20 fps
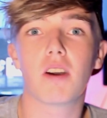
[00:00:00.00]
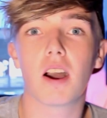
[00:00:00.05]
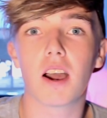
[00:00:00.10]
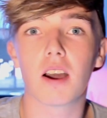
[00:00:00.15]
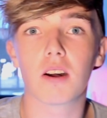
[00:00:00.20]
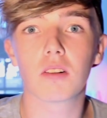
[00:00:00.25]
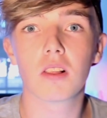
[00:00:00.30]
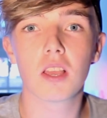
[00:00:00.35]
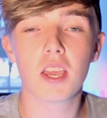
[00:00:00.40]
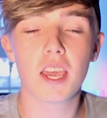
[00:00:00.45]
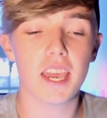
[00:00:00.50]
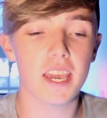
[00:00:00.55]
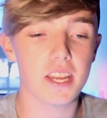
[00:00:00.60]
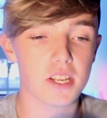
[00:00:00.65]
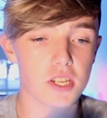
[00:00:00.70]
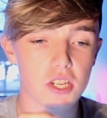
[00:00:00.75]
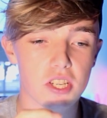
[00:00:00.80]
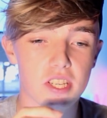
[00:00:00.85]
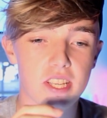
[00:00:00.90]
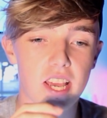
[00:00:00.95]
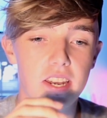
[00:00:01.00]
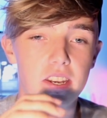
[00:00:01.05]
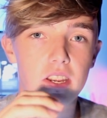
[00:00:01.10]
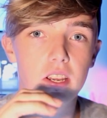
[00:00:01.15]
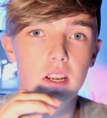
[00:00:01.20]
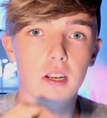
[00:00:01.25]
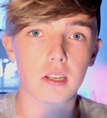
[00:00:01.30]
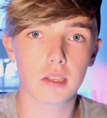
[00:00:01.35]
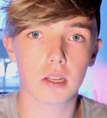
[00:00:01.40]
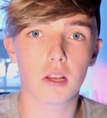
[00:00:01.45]
file, it just said
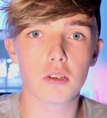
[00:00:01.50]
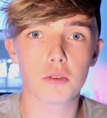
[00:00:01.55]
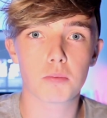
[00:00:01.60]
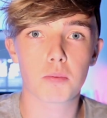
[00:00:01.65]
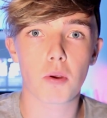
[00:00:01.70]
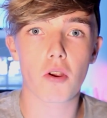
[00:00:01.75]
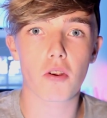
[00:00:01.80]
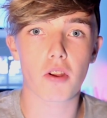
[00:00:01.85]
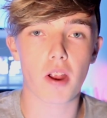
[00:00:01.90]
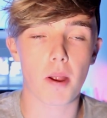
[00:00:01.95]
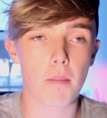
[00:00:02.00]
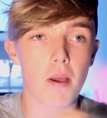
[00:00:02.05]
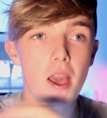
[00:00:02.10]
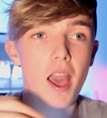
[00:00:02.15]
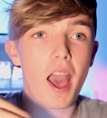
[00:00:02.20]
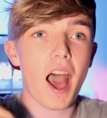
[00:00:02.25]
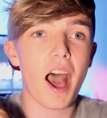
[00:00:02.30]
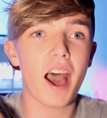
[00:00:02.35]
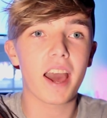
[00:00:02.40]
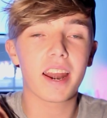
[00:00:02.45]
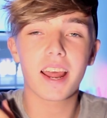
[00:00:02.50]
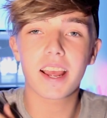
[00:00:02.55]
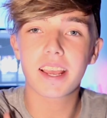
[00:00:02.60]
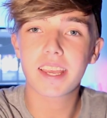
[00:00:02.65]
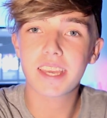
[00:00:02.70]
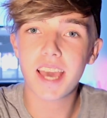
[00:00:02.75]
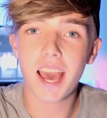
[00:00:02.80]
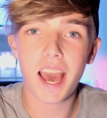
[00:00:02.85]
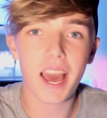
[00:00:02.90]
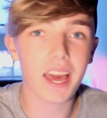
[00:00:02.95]
close program, and I
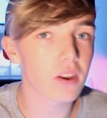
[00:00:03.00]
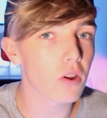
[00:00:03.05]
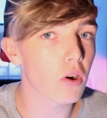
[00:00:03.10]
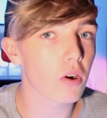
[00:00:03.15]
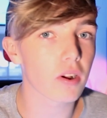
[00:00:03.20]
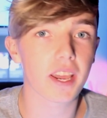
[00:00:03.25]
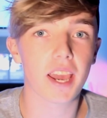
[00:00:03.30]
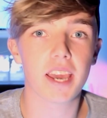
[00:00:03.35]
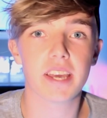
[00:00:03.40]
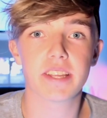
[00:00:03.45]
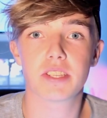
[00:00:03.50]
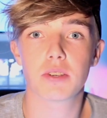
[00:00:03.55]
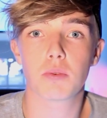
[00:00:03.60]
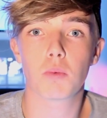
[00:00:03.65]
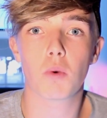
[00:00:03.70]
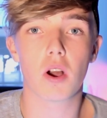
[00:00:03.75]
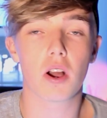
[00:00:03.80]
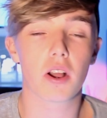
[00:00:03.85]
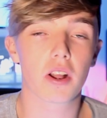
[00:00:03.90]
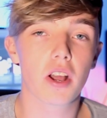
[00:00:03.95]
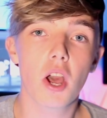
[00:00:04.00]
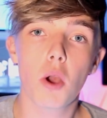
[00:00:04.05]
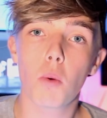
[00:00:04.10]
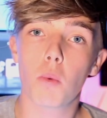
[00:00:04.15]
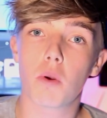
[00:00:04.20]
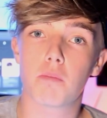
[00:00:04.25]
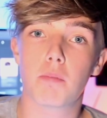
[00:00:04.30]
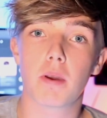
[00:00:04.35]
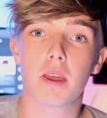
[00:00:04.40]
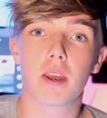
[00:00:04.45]
cannot get it to work.
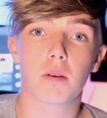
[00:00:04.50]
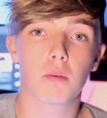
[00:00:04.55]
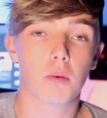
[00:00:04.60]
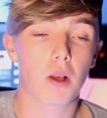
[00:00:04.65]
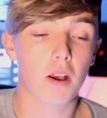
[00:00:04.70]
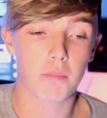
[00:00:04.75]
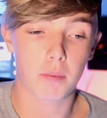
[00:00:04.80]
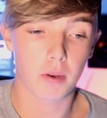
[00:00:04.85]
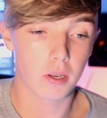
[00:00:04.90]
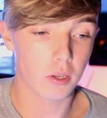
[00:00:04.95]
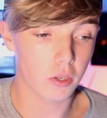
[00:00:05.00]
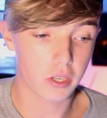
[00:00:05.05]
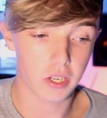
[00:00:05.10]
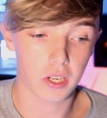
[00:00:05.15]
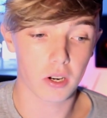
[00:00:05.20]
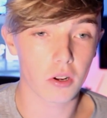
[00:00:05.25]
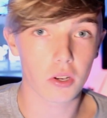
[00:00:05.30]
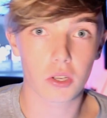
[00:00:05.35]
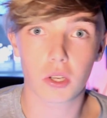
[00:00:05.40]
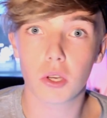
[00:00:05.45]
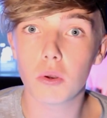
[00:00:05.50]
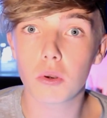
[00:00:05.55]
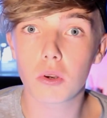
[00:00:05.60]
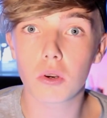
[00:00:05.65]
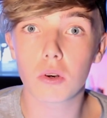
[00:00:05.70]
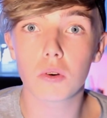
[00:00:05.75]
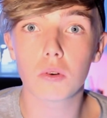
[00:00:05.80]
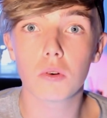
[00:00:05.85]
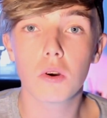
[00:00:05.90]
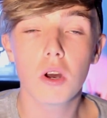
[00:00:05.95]
I've been looking on
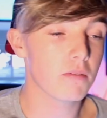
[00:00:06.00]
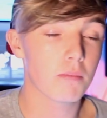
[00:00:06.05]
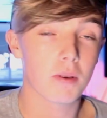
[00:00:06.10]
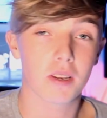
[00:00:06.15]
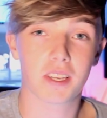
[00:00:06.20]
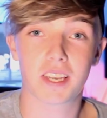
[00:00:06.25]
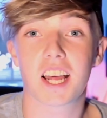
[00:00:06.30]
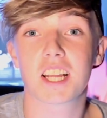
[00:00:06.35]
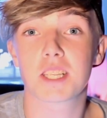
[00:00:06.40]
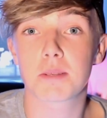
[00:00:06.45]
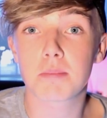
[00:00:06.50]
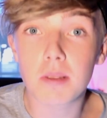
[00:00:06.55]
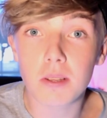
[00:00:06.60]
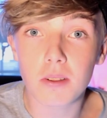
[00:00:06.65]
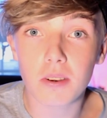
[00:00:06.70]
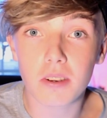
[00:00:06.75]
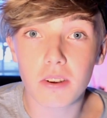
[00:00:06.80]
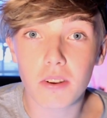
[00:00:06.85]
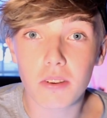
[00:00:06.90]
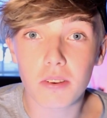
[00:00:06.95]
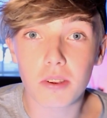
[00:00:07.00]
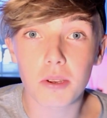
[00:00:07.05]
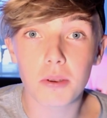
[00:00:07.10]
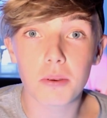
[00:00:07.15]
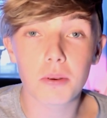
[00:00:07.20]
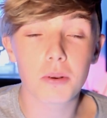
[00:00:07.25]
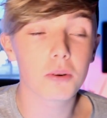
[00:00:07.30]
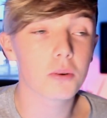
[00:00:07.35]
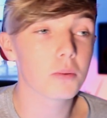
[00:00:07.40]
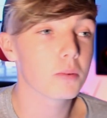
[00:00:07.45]
Google, even my dad's been looking on
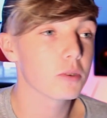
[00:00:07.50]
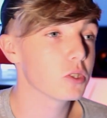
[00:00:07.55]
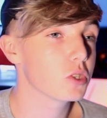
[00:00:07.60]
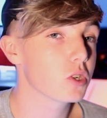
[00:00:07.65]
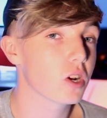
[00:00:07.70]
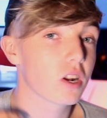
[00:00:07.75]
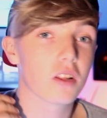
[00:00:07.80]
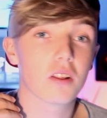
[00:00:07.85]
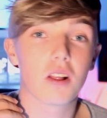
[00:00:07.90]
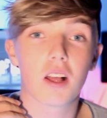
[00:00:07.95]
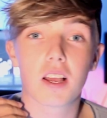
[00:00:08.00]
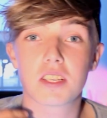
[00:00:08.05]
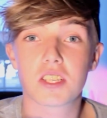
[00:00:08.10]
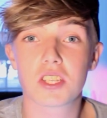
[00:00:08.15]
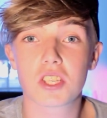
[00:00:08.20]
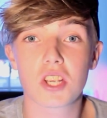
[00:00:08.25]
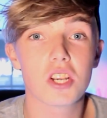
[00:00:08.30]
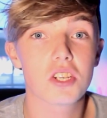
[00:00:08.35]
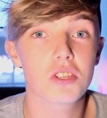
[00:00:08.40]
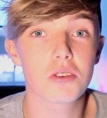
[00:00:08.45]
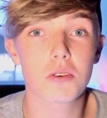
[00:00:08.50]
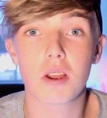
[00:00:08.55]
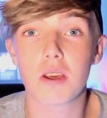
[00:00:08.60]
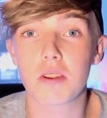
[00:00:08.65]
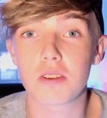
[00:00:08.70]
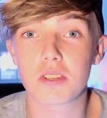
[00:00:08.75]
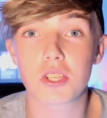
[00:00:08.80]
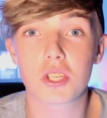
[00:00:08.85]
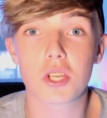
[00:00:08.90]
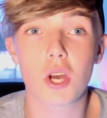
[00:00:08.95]
Google, been trying to like search through a
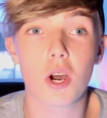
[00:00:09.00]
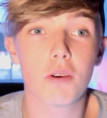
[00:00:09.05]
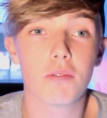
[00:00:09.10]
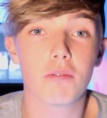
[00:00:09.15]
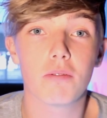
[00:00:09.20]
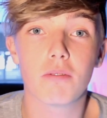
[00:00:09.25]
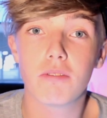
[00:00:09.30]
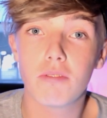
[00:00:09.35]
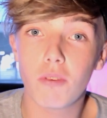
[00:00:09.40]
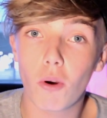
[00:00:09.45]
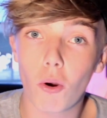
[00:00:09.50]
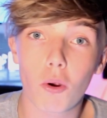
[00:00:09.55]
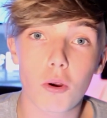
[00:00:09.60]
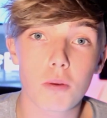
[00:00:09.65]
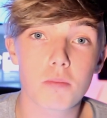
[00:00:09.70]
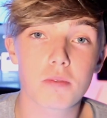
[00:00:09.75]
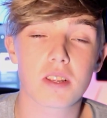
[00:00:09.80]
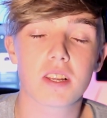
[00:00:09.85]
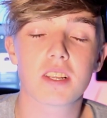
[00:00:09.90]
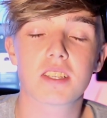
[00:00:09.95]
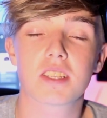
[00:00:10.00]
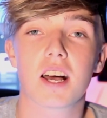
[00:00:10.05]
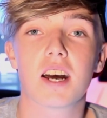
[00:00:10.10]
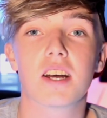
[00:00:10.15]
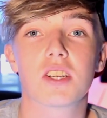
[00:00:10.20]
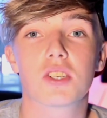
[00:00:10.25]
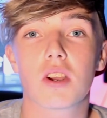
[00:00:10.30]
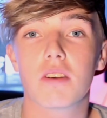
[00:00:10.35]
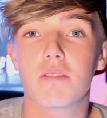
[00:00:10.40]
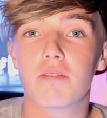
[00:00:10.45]
load of stuff and forums and things like that
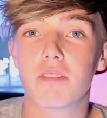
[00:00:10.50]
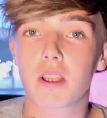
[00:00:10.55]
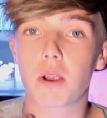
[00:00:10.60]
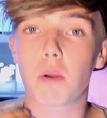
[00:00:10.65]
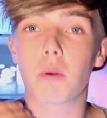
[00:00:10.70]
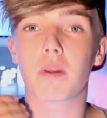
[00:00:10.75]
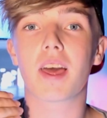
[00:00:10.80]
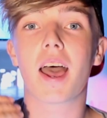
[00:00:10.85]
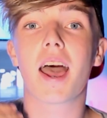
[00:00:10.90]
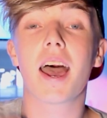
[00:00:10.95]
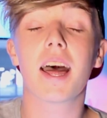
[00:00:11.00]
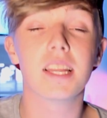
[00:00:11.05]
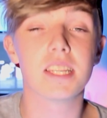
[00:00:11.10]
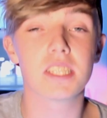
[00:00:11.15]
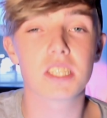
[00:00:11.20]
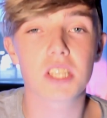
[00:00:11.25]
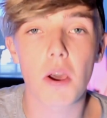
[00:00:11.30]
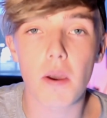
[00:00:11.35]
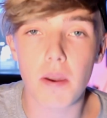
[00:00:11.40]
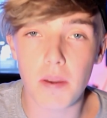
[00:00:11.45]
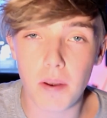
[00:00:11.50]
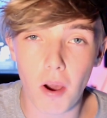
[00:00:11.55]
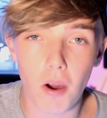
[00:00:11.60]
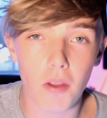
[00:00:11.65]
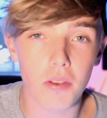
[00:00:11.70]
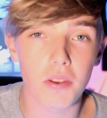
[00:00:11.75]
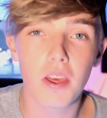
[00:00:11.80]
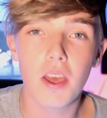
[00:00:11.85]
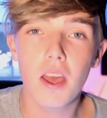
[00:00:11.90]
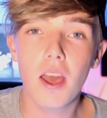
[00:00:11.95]
and try and figure out what the hell is going
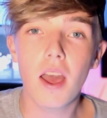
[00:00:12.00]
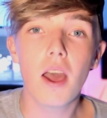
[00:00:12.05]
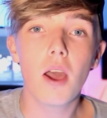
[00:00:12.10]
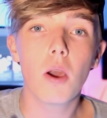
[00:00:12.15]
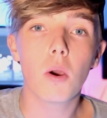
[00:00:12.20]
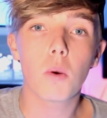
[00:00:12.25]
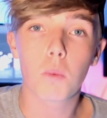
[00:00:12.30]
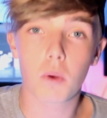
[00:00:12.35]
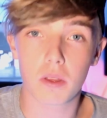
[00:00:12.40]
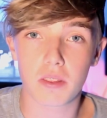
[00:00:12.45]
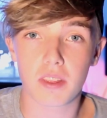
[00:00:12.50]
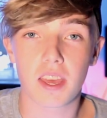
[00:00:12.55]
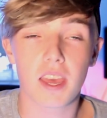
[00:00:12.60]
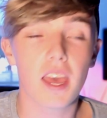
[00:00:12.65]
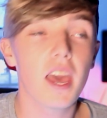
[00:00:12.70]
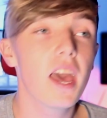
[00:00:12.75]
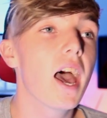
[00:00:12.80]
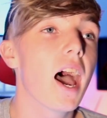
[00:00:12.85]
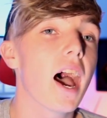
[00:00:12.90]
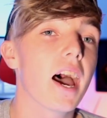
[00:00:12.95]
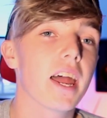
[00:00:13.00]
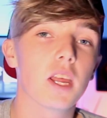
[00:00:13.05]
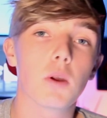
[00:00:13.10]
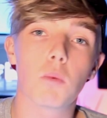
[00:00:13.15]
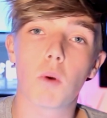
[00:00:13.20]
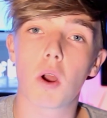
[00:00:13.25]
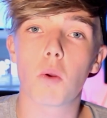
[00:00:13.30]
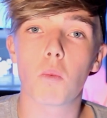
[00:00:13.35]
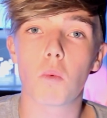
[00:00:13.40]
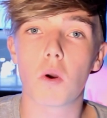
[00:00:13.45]
on with it, and it
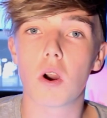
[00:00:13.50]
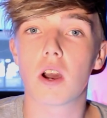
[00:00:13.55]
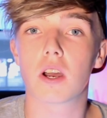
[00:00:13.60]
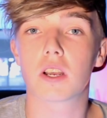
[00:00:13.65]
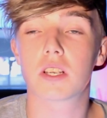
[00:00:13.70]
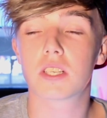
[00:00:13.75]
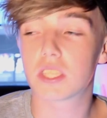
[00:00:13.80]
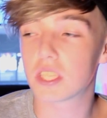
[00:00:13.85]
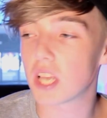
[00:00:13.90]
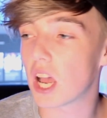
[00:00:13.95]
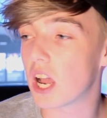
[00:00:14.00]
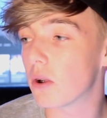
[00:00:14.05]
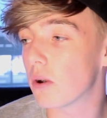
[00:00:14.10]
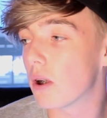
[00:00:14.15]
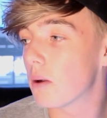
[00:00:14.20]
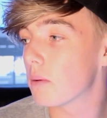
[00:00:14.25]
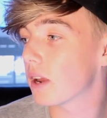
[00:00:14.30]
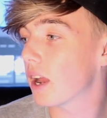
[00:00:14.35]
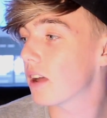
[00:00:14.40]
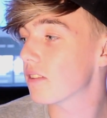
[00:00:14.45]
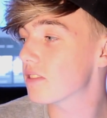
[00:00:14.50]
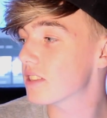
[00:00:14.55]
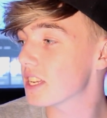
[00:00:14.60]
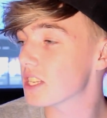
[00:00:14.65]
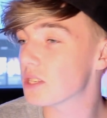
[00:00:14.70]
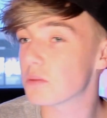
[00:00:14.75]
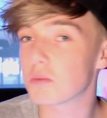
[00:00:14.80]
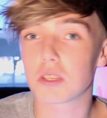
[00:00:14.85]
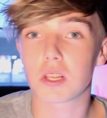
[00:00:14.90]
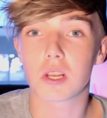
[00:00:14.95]
won't work. So I'm gonna have to
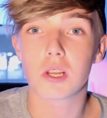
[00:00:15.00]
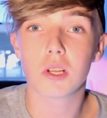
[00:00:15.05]
get someone to